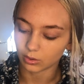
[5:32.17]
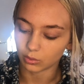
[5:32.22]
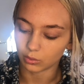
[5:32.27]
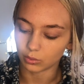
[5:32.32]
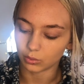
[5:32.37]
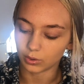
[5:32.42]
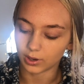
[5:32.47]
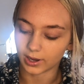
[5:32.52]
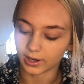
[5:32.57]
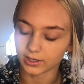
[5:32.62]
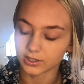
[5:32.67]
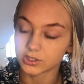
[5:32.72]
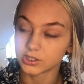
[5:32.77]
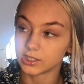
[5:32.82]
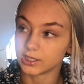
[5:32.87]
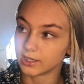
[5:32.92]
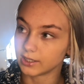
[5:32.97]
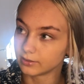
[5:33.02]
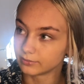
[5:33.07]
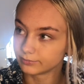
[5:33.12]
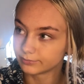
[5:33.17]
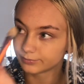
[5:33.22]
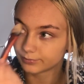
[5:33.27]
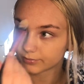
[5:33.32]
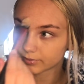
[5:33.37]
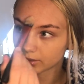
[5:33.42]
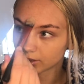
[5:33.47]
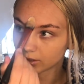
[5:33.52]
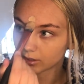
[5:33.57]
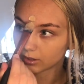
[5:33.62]
Oh, actually,
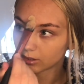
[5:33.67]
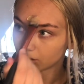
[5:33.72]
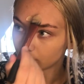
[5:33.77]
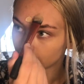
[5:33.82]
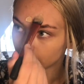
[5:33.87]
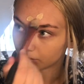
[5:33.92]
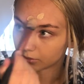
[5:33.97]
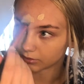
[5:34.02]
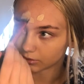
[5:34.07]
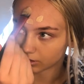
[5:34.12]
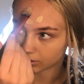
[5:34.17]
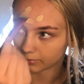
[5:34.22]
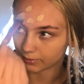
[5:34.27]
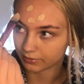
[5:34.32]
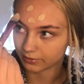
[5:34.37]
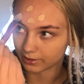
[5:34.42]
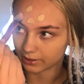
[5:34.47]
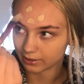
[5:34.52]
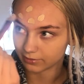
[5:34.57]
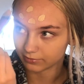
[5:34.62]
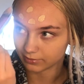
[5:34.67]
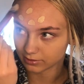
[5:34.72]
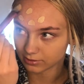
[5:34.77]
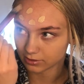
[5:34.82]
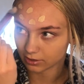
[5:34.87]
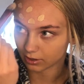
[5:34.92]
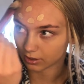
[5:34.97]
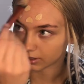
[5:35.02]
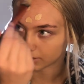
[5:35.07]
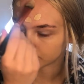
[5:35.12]
we're gonna talk about the Leaving
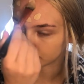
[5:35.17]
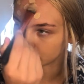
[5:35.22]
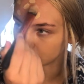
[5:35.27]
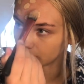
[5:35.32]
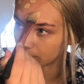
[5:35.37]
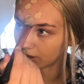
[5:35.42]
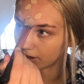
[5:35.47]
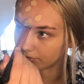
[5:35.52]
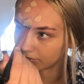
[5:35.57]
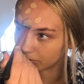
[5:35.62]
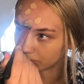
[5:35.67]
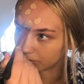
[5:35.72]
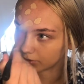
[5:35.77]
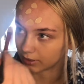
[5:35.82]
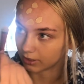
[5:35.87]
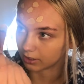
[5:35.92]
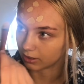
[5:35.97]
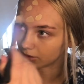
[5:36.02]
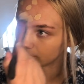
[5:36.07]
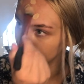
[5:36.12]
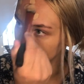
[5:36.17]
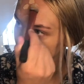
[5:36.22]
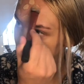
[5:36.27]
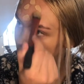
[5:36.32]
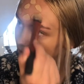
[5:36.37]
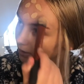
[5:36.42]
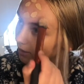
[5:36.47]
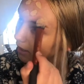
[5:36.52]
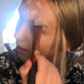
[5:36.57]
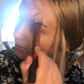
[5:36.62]
Cert. I'm sure everyone here is
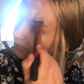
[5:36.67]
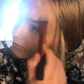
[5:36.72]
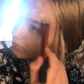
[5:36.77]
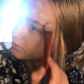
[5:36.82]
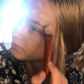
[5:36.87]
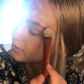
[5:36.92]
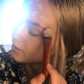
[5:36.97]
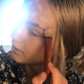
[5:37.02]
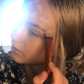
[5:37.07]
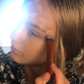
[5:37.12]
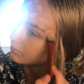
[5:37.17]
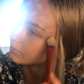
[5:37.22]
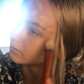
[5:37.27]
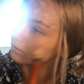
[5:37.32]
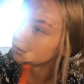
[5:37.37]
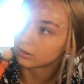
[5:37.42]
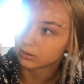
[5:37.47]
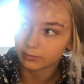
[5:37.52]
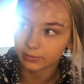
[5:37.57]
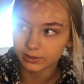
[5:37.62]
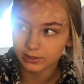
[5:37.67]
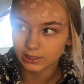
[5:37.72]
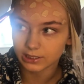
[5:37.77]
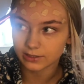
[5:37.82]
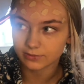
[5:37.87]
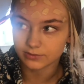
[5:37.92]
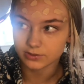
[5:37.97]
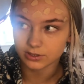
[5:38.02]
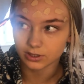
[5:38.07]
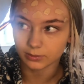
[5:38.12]
like absolutely sick of me talking about the
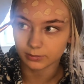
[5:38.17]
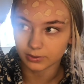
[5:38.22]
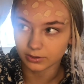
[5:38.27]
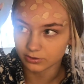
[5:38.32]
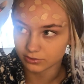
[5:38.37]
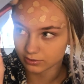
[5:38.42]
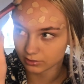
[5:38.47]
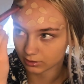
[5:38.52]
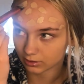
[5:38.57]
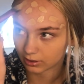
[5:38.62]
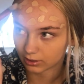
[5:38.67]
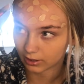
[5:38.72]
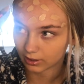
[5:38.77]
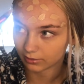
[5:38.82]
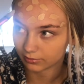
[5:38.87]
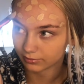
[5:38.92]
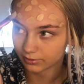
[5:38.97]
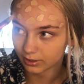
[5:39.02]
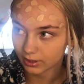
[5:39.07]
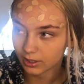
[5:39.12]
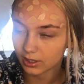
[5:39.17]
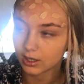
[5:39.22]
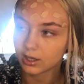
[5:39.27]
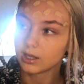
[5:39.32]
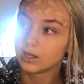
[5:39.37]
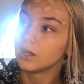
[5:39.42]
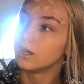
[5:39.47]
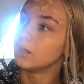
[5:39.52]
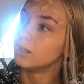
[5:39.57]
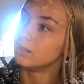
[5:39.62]
Leaving Cert, but it's gonna have
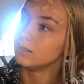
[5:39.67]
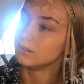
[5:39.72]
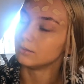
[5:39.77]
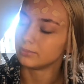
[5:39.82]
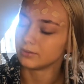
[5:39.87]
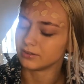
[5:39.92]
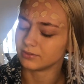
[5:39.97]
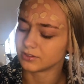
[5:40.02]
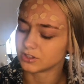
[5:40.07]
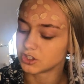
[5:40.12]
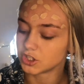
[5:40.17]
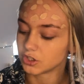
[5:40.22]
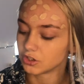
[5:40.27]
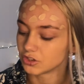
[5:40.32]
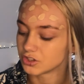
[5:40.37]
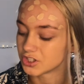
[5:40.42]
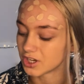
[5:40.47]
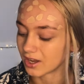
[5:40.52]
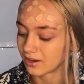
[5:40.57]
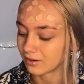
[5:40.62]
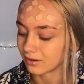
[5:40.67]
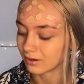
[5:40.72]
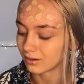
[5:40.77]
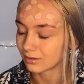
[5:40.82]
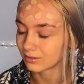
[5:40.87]
a little bit of a chitter chatter